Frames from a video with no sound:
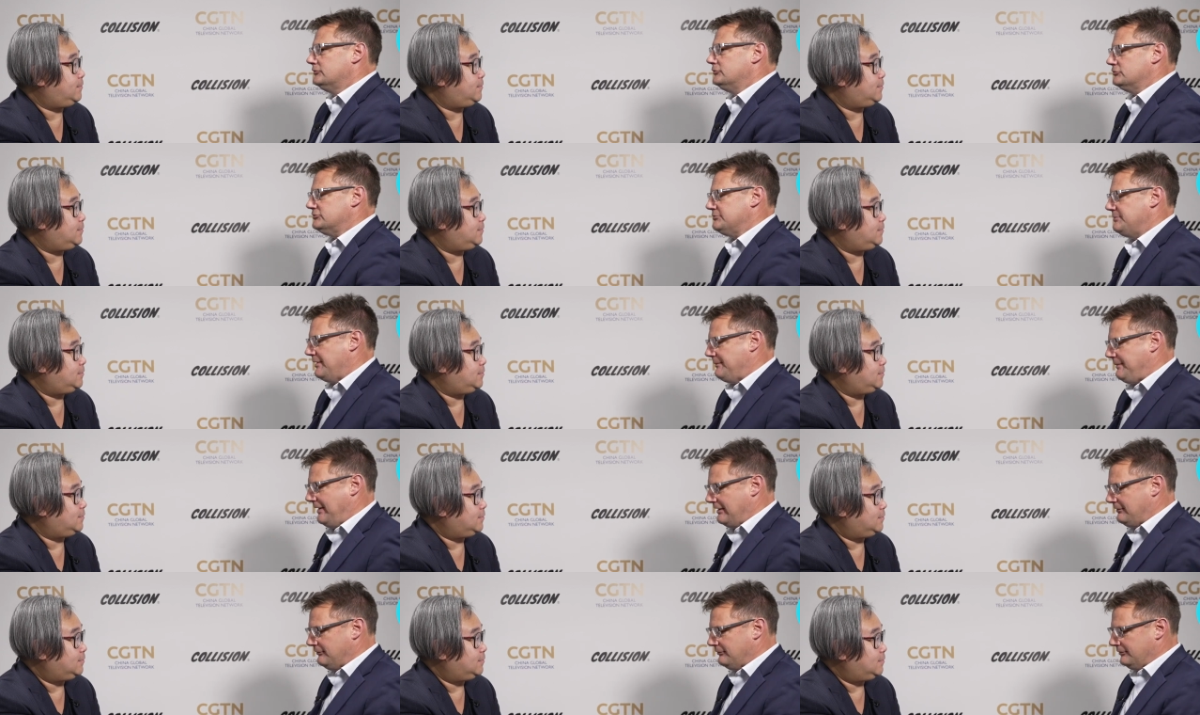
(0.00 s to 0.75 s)
Speaker 1: Talk to me
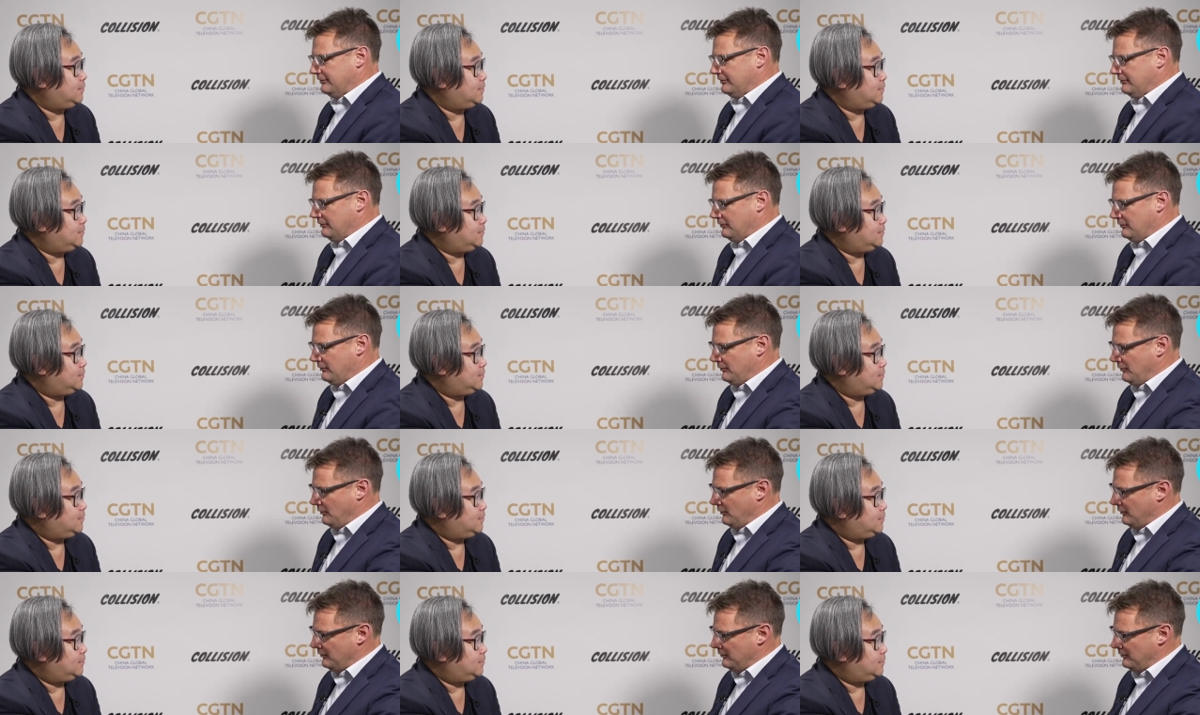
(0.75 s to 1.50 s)
about
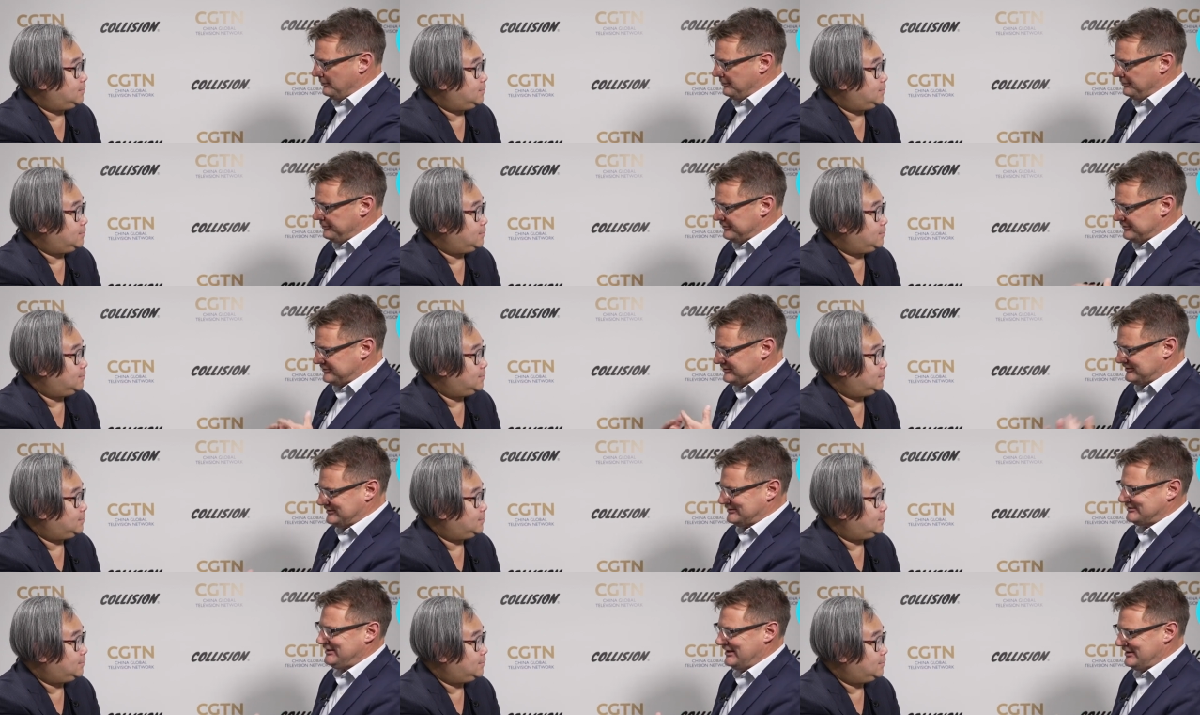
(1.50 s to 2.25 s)
the
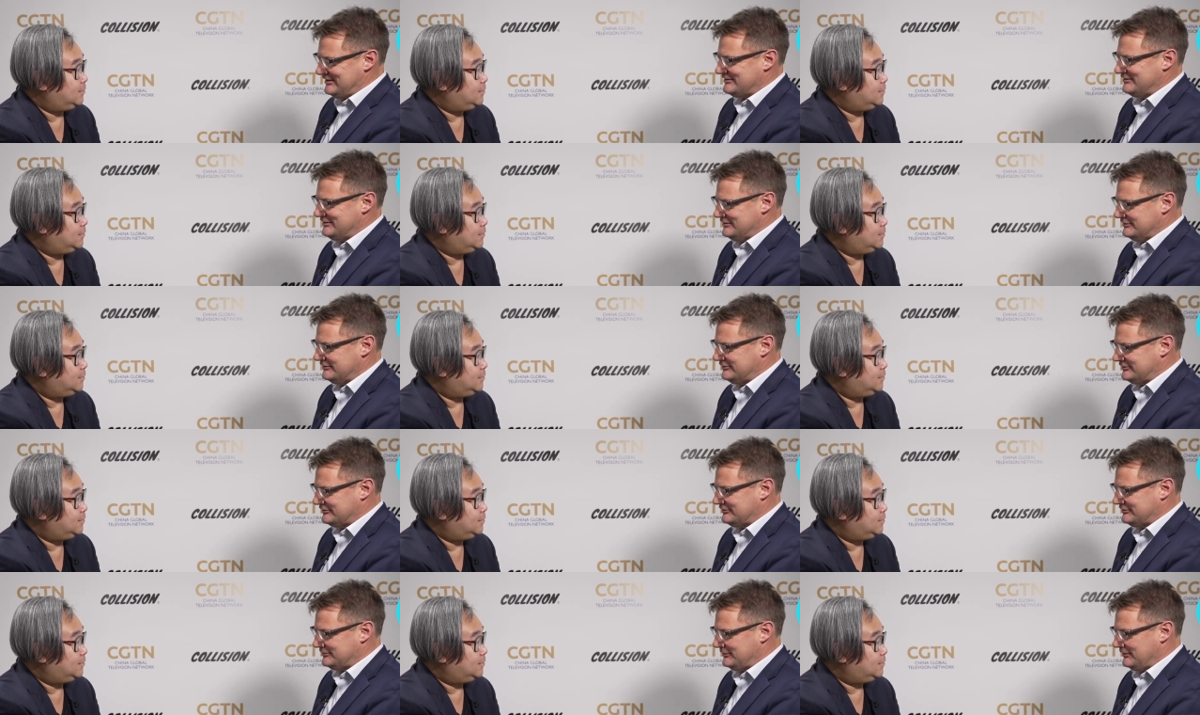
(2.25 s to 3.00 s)

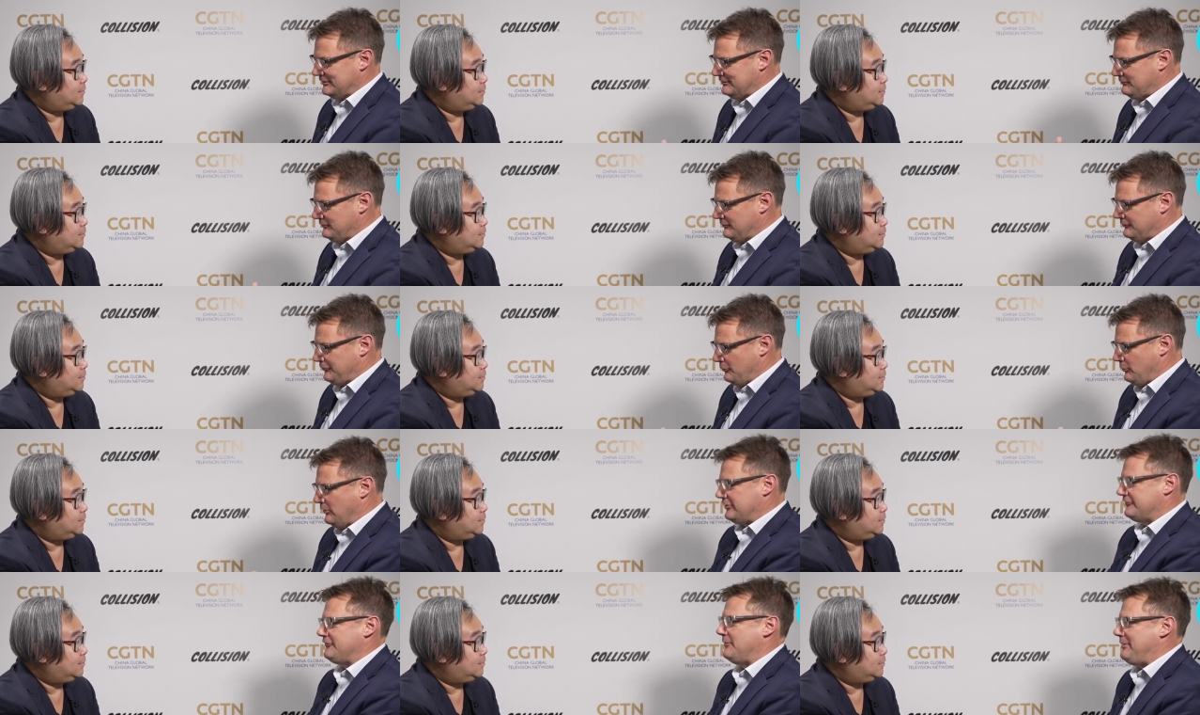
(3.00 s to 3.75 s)
successes, for
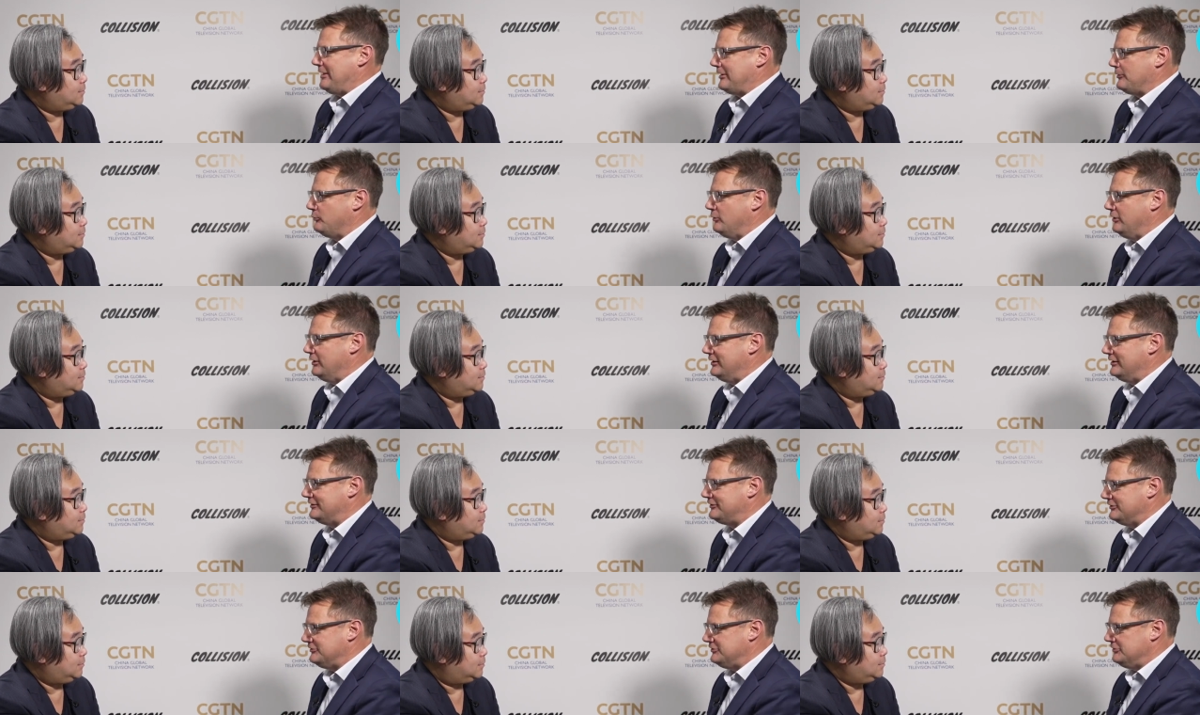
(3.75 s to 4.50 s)
want of a better
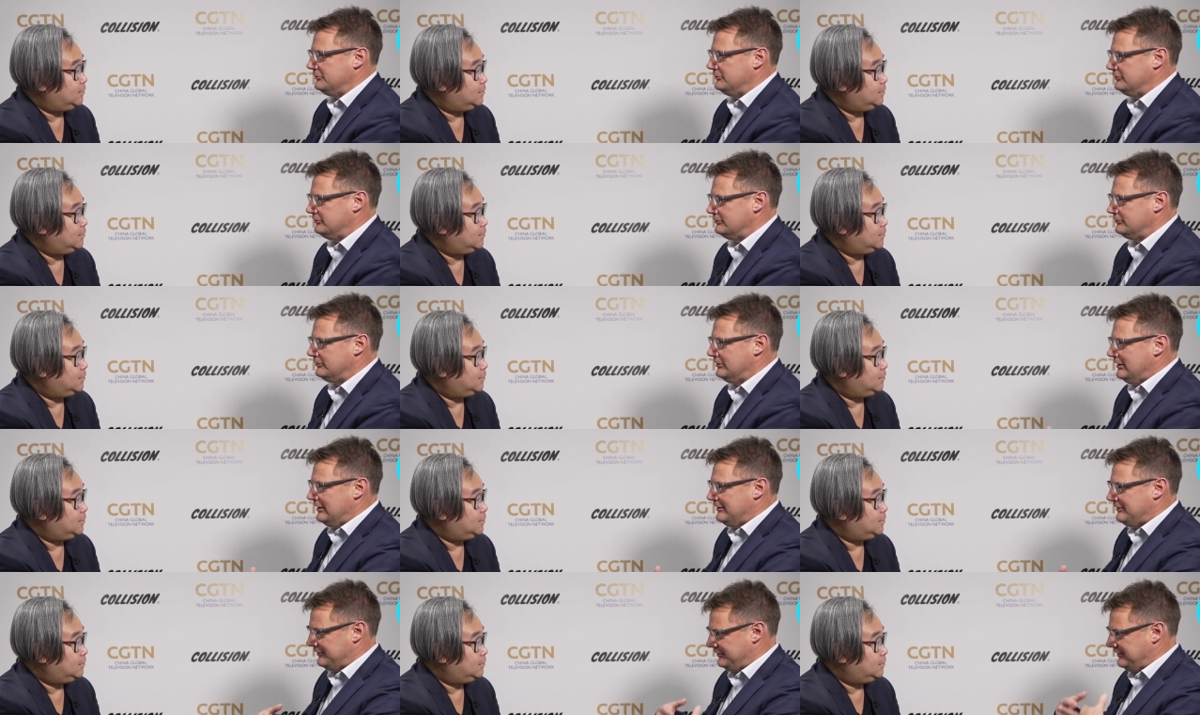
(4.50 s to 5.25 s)
word,
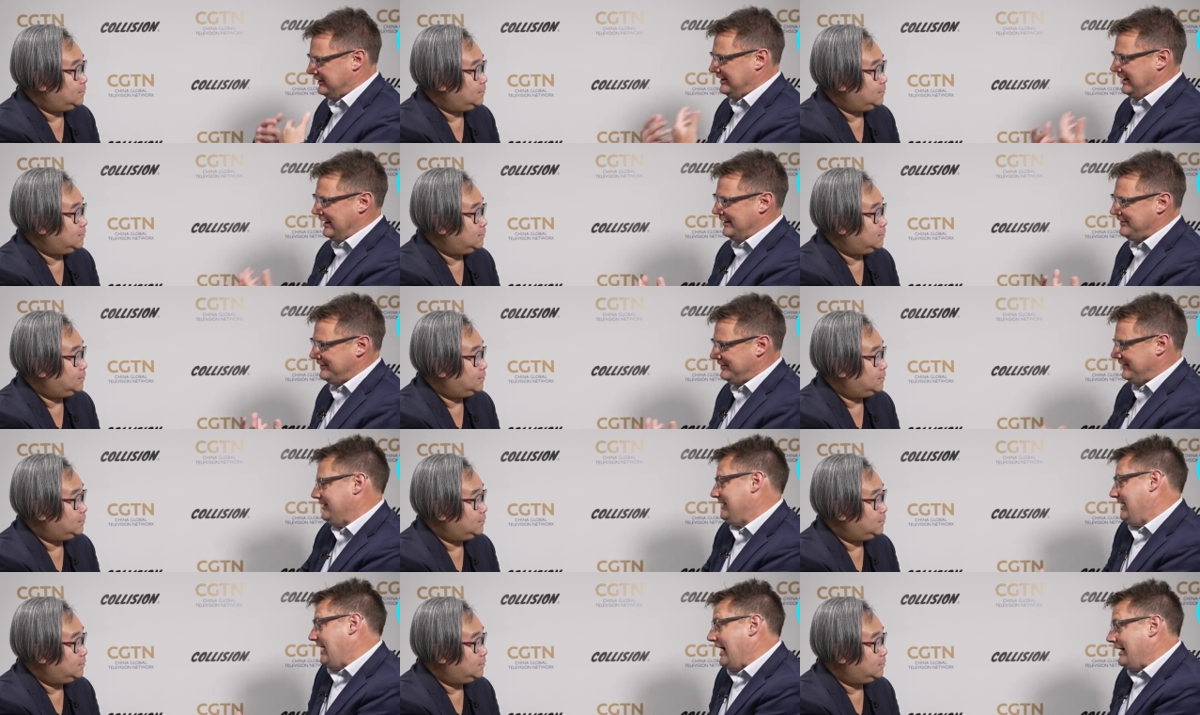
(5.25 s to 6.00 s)
that
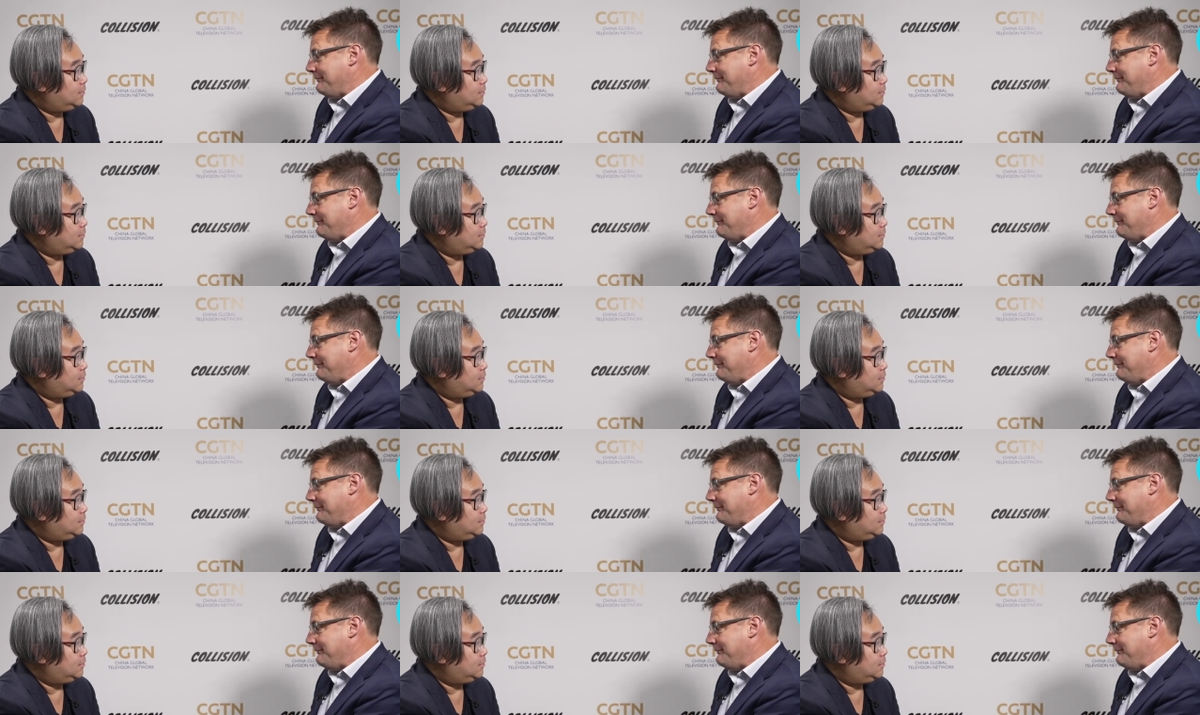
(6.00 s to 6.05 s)
the